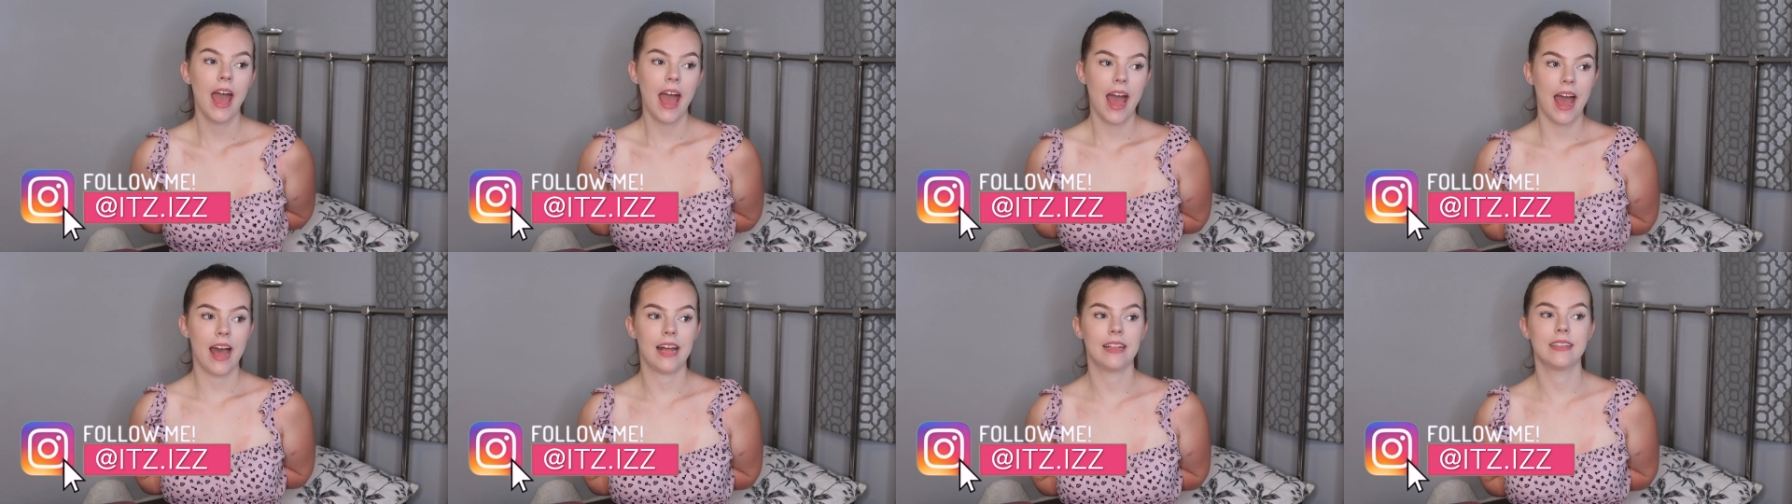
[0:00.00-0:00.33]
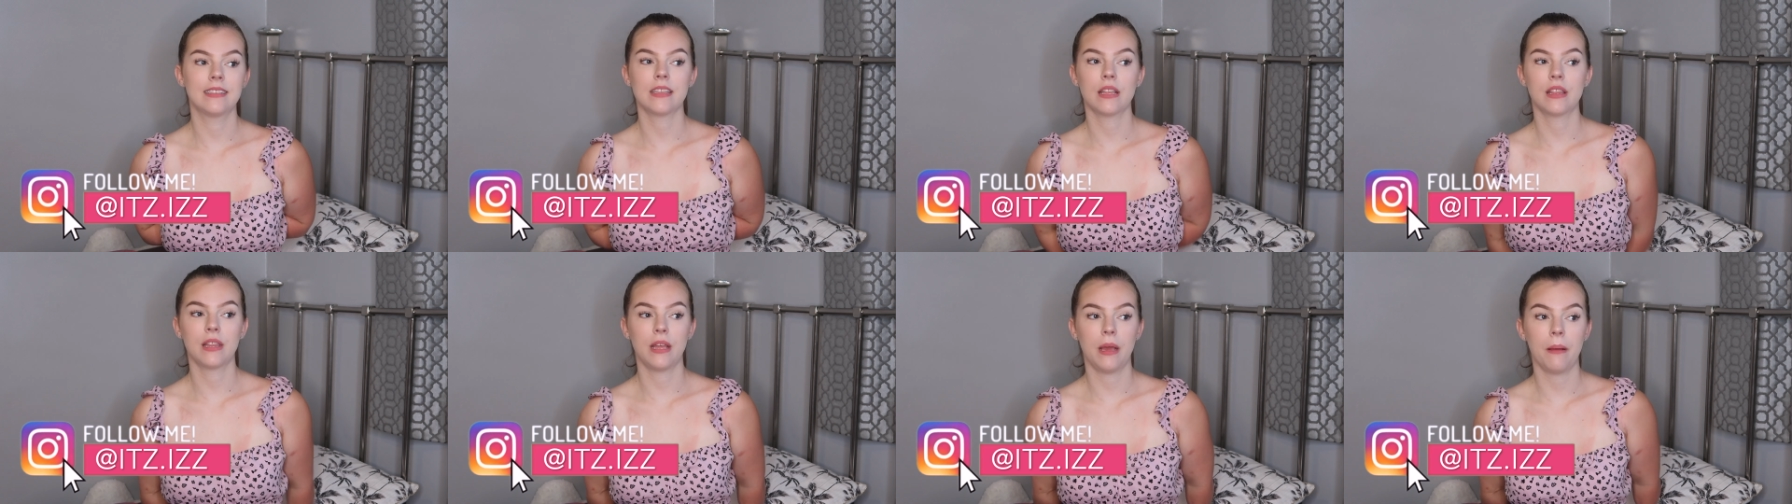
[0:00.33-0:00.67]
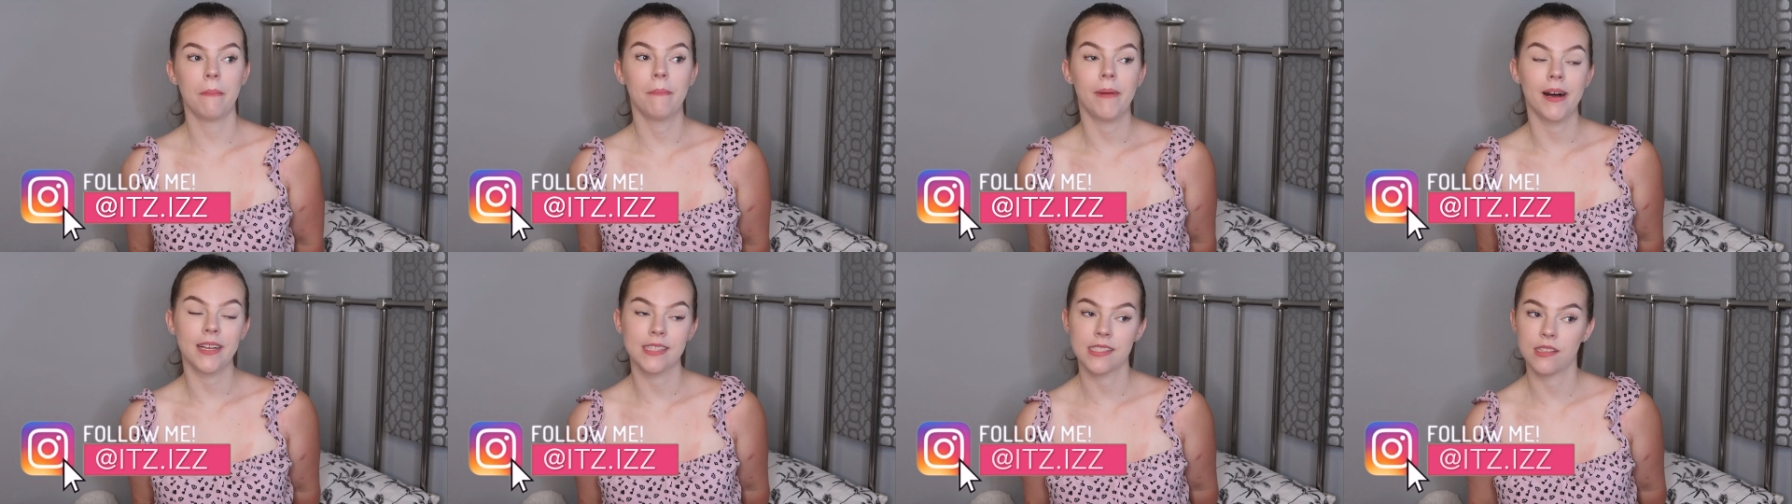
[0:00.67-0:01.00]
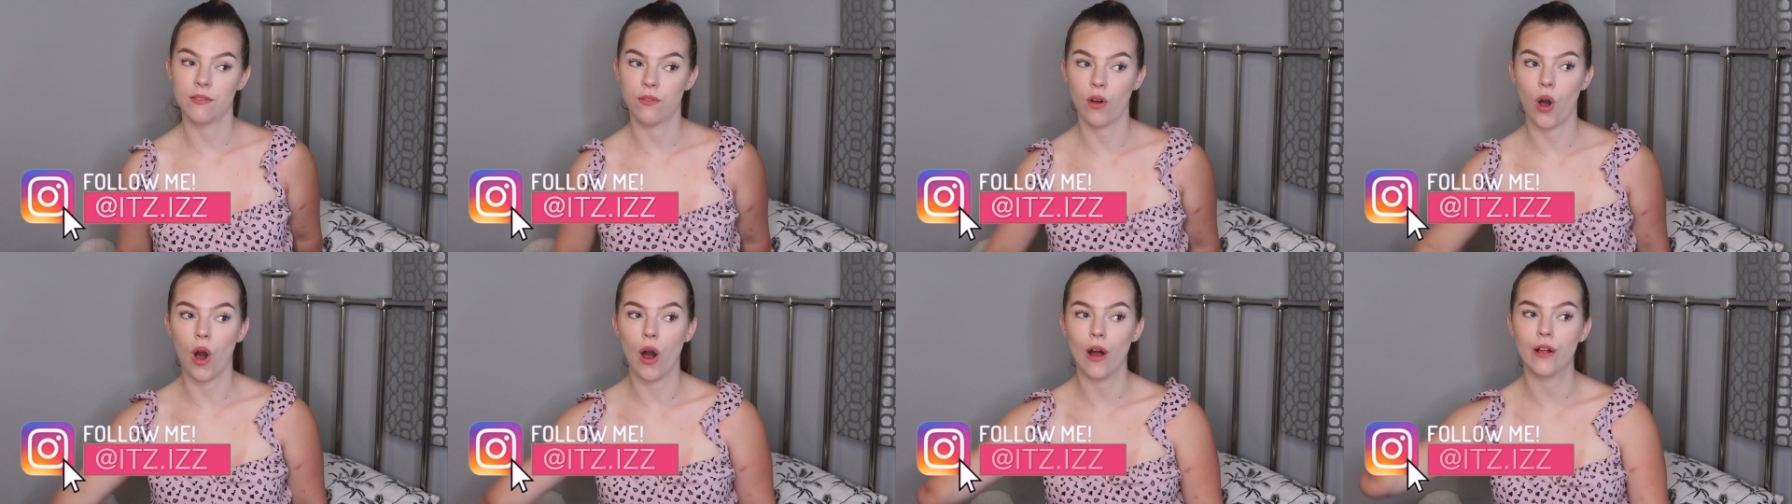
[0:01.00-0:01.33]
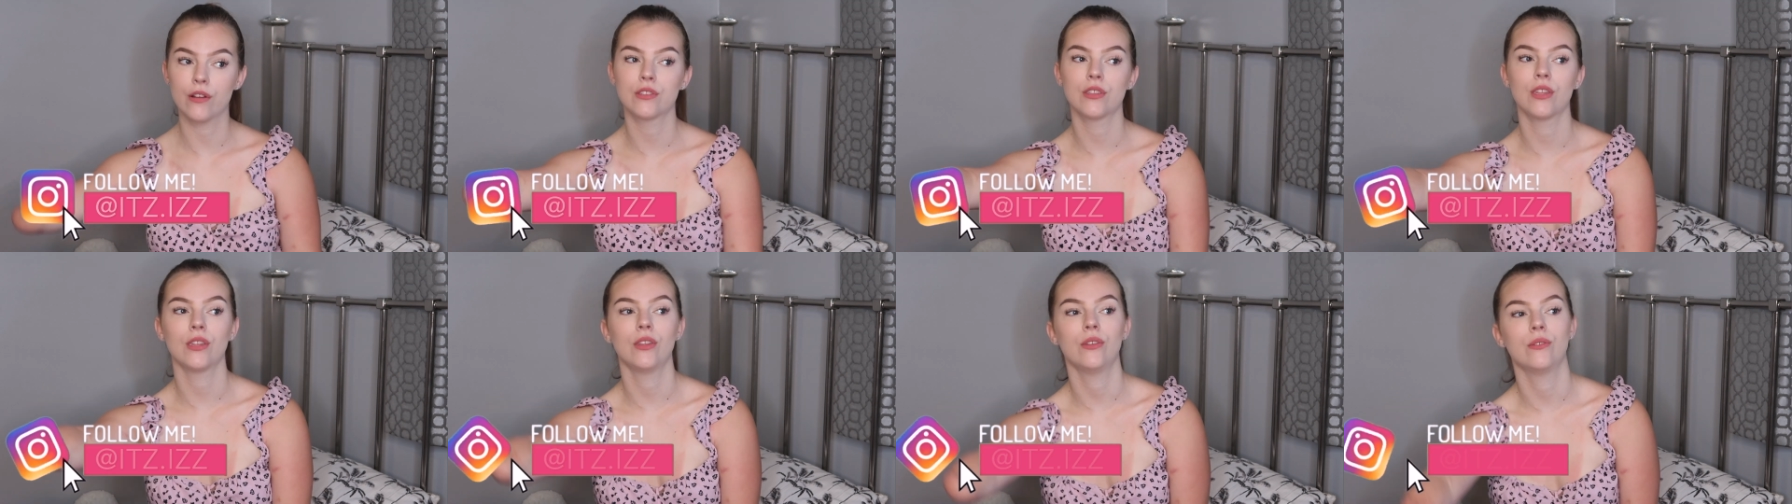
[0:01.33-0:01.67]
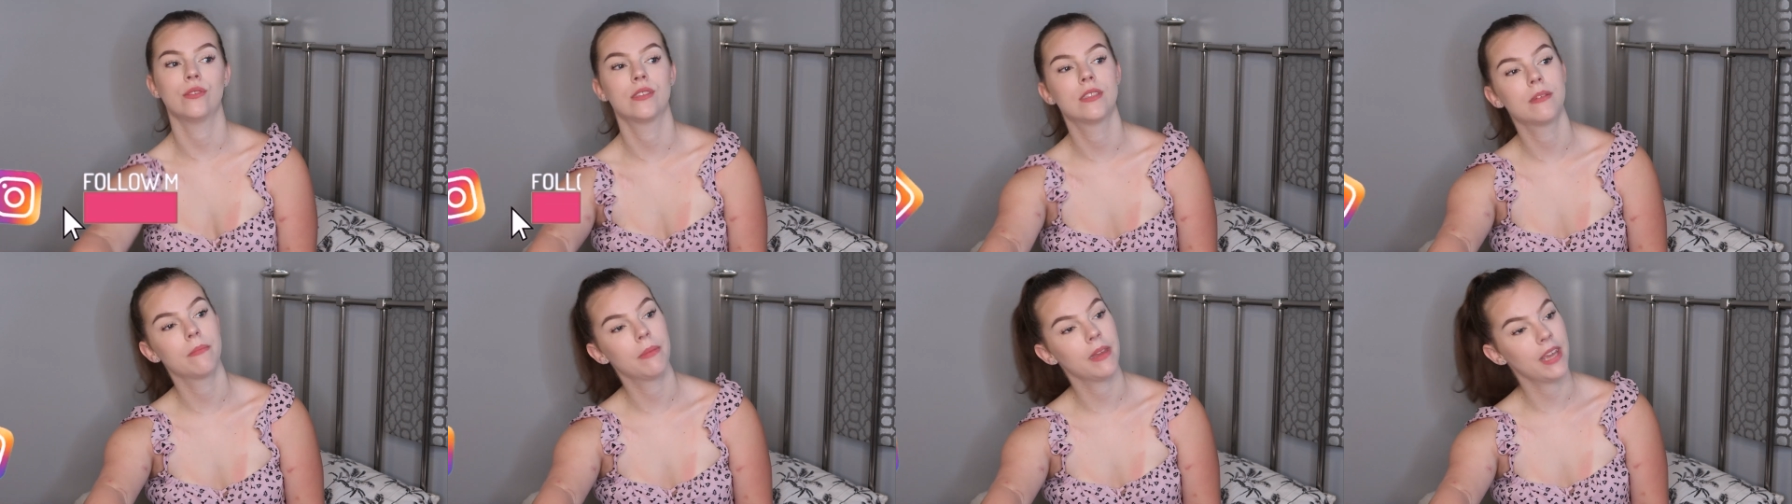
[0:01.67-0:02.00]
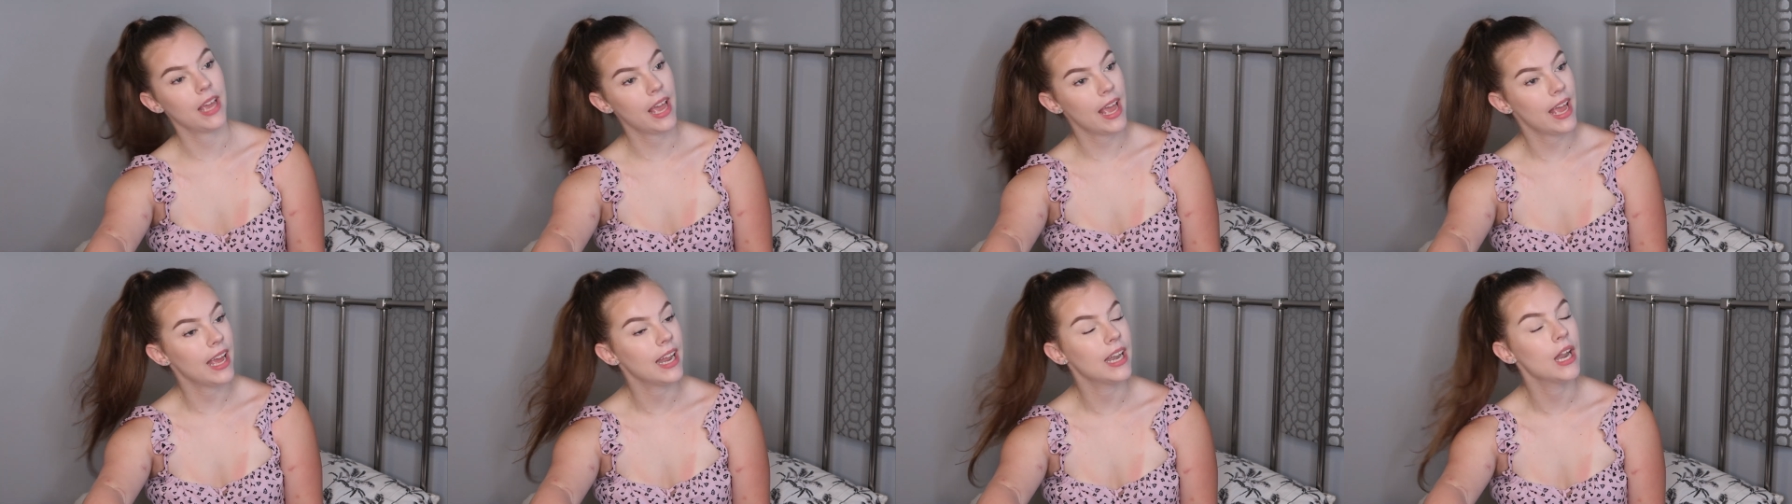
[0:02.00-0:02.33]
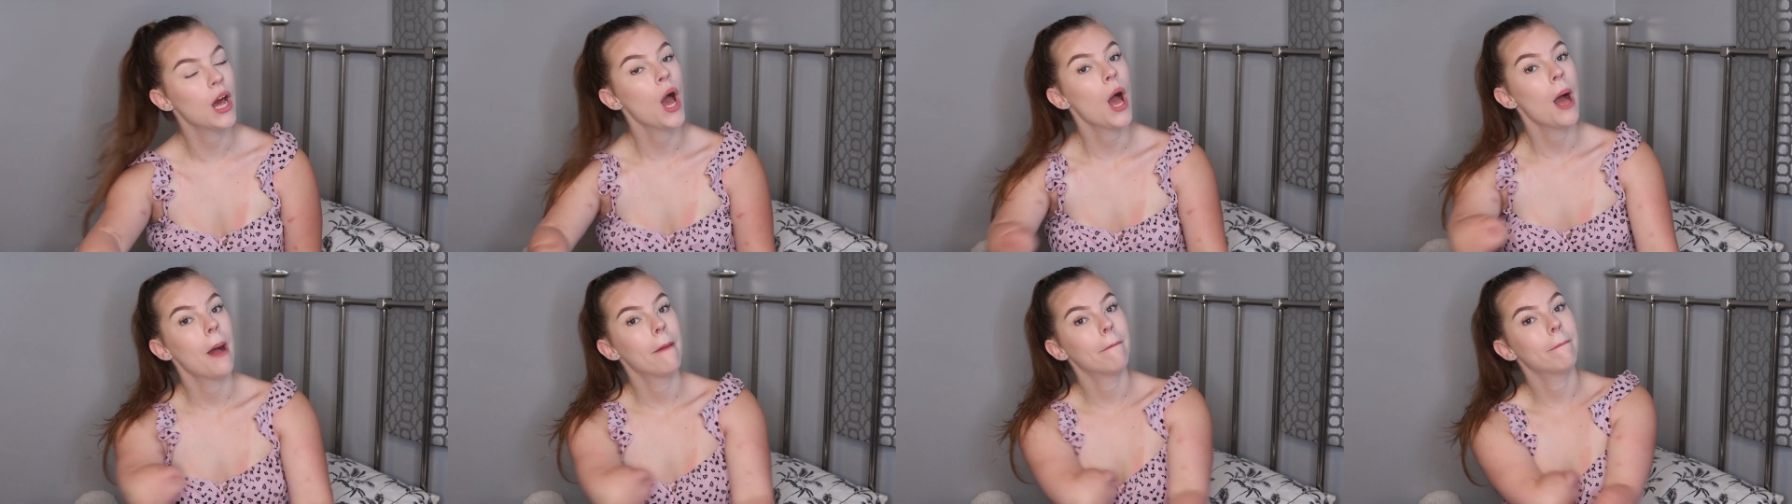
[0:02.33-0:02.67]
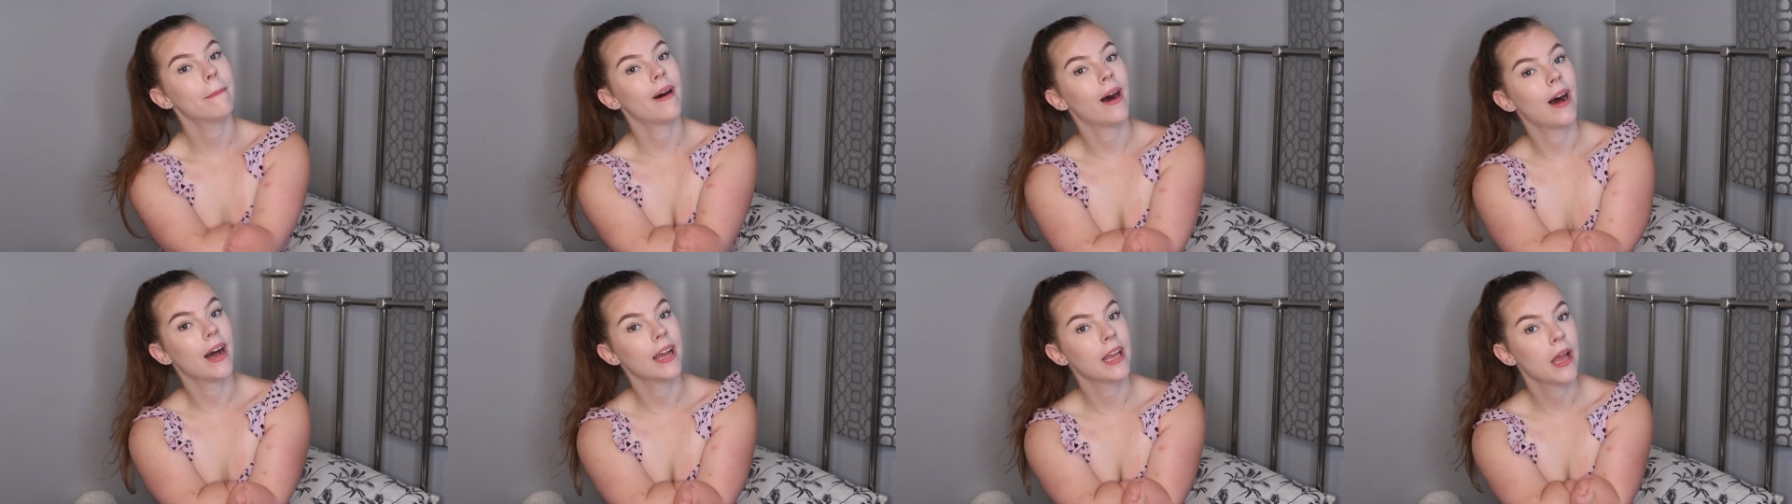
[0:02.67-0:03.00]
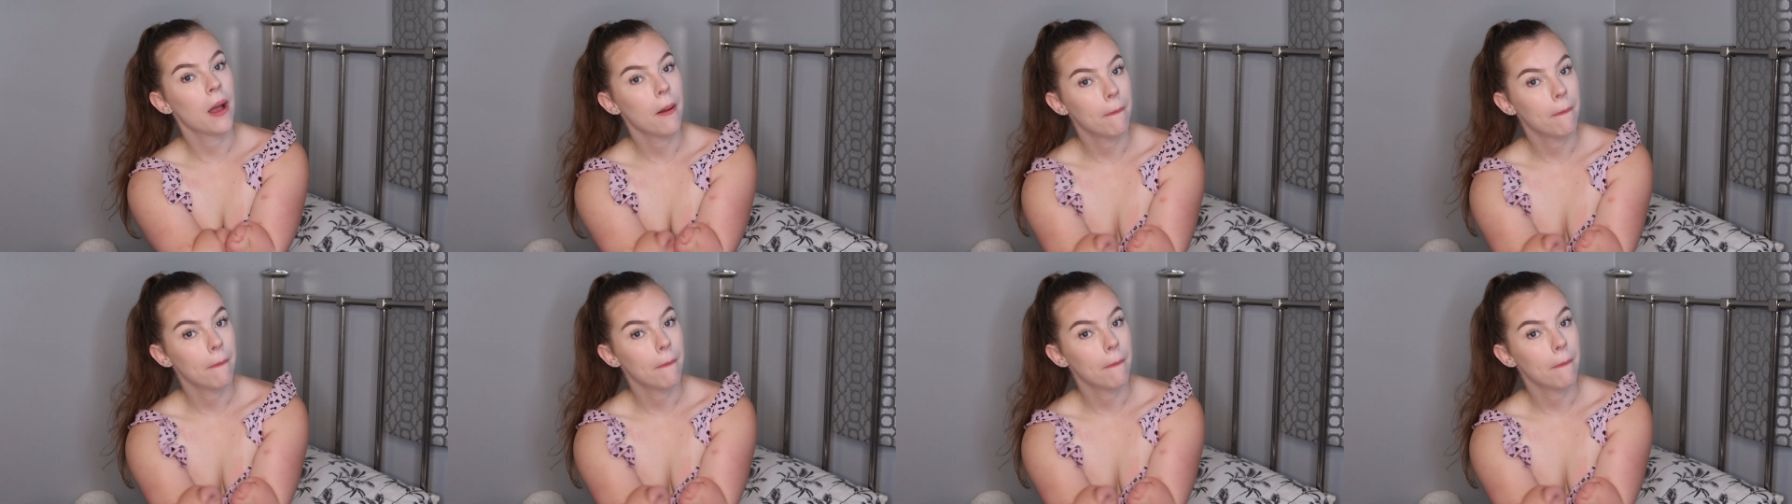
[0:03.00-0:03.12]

hence the massive arch that used to be in my